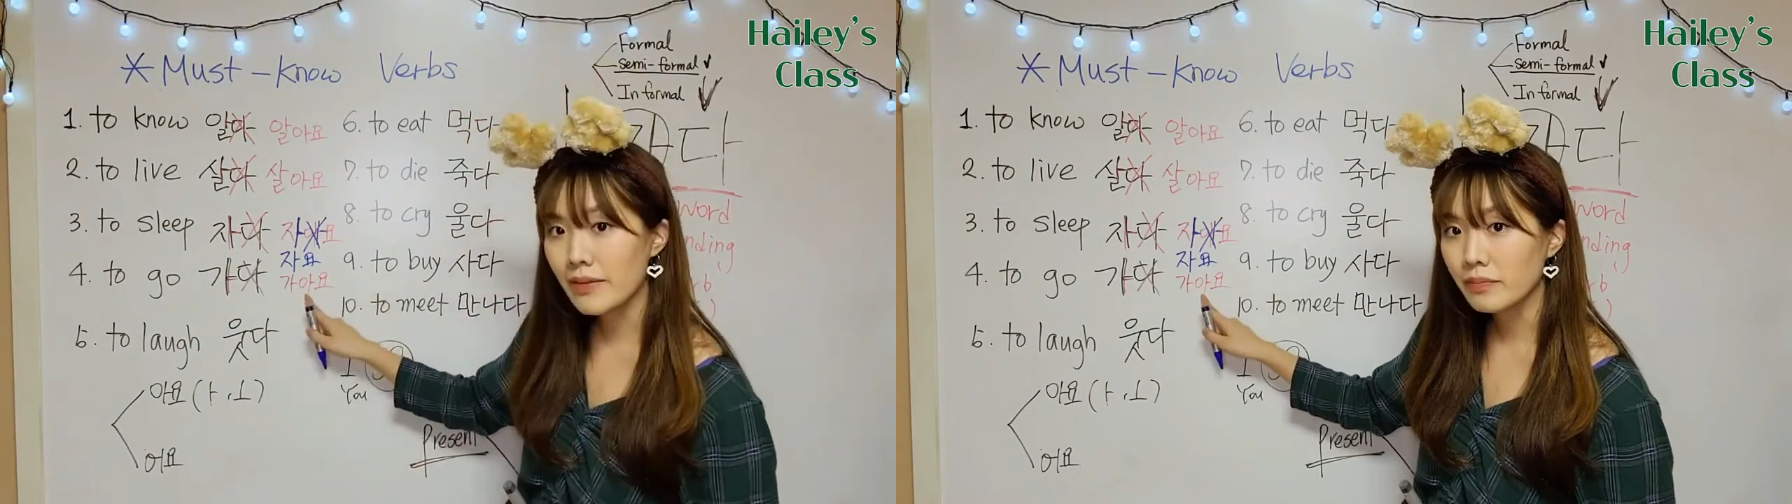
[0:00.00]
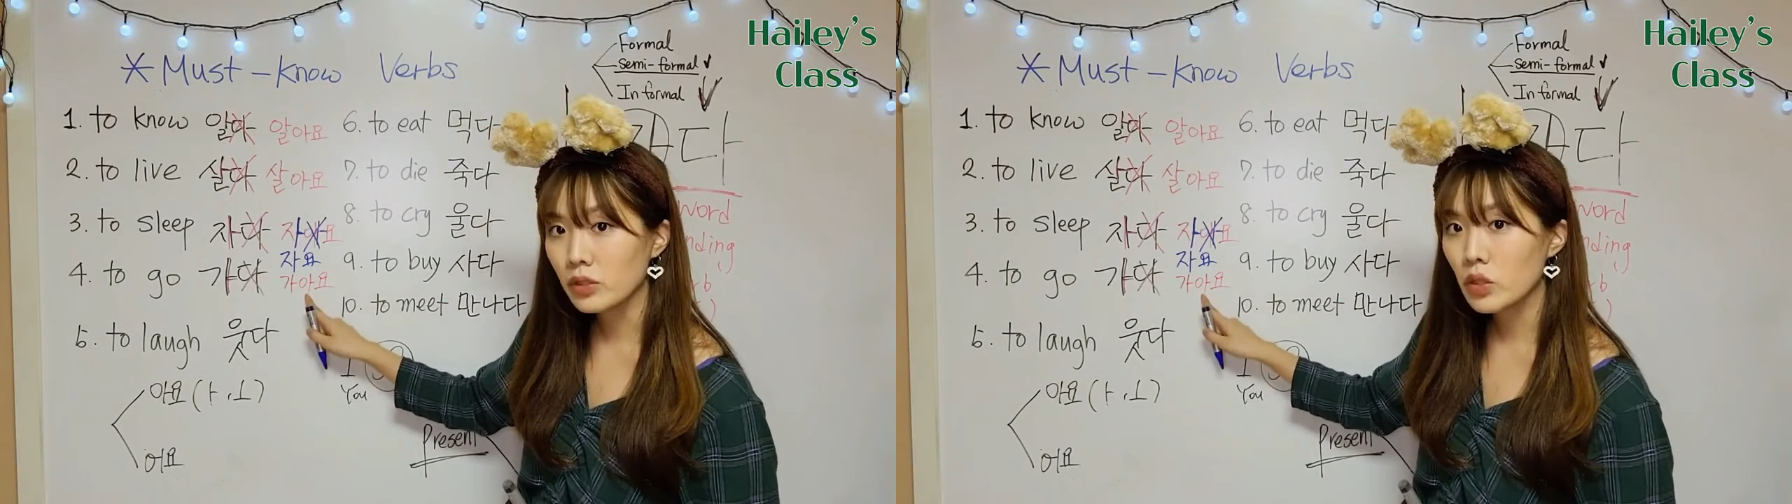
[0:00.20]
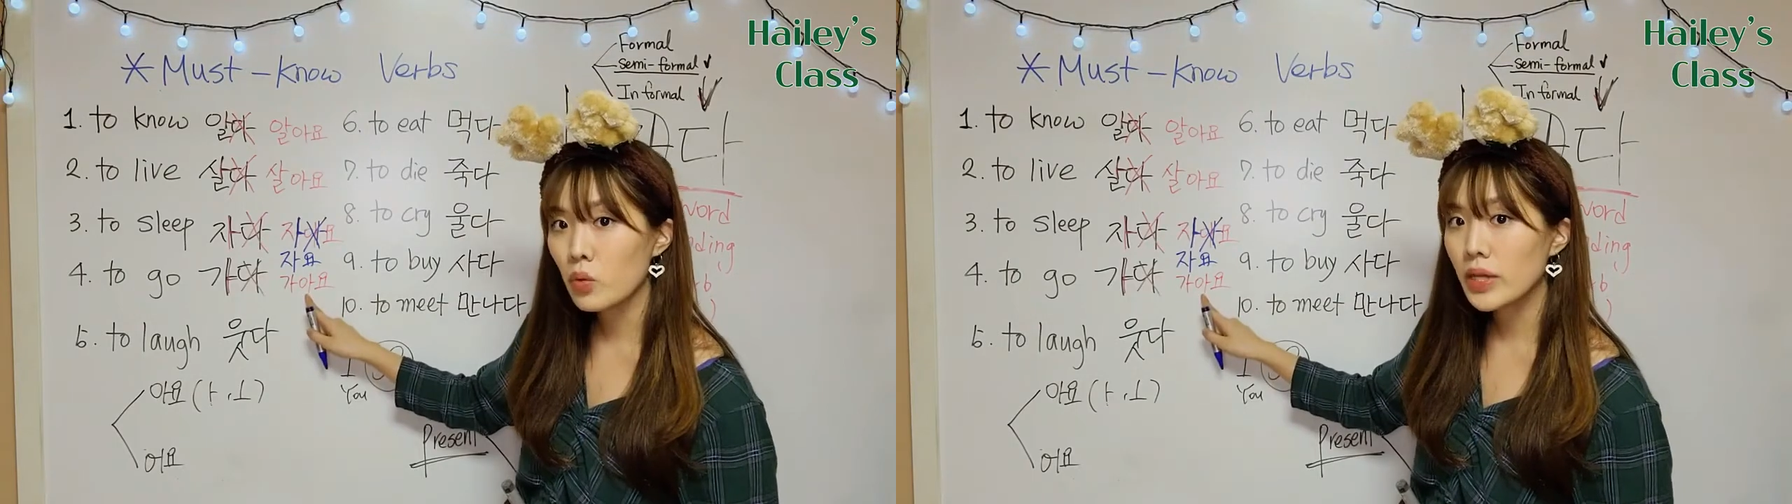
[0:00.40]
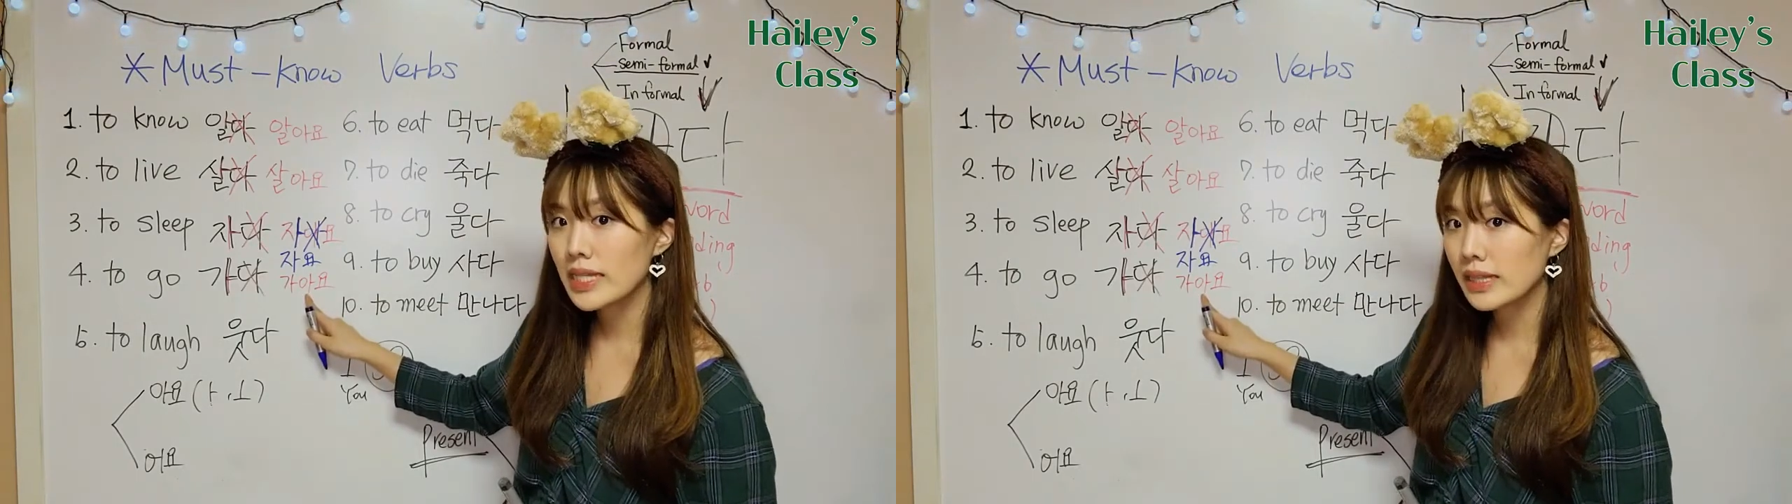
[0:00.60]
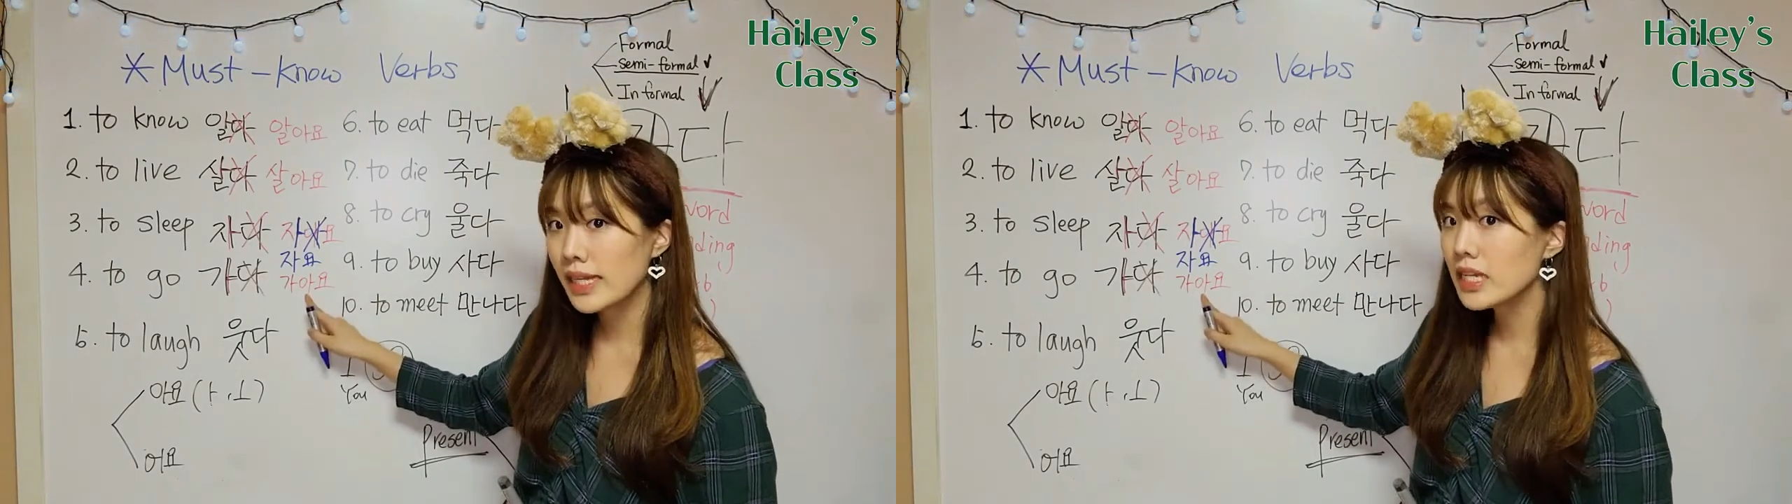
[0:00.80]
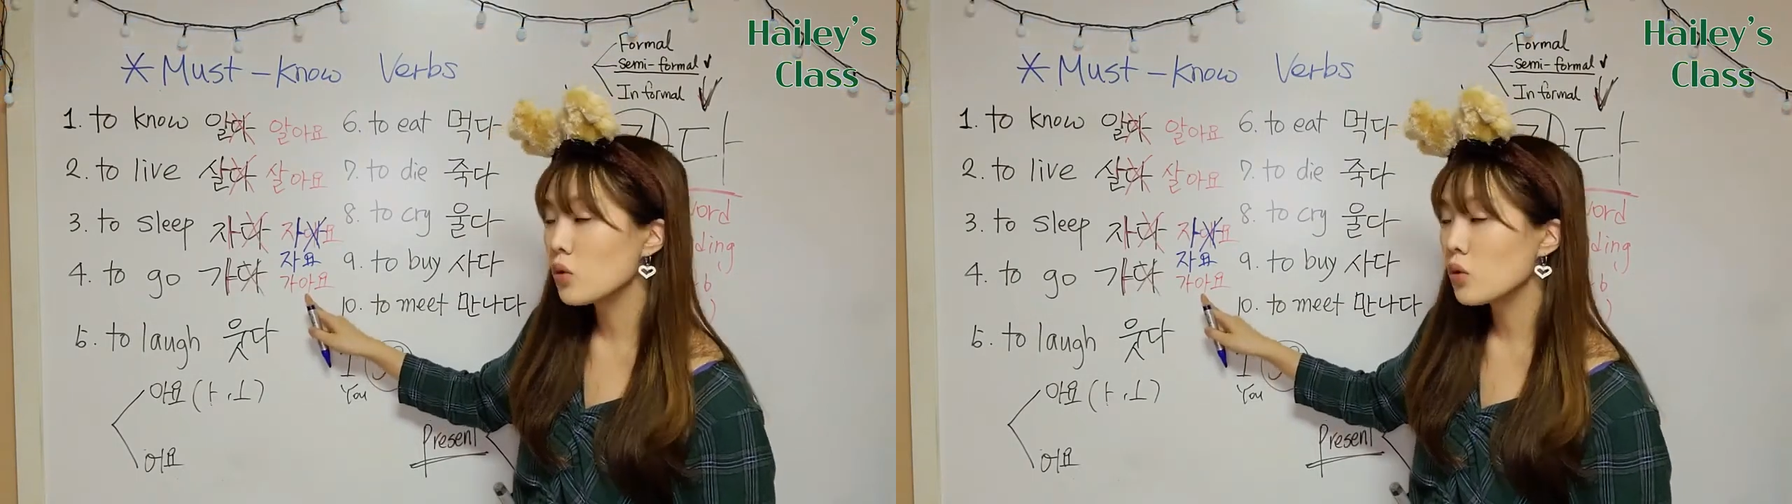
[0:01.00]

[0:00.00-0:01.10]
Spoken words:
So we delete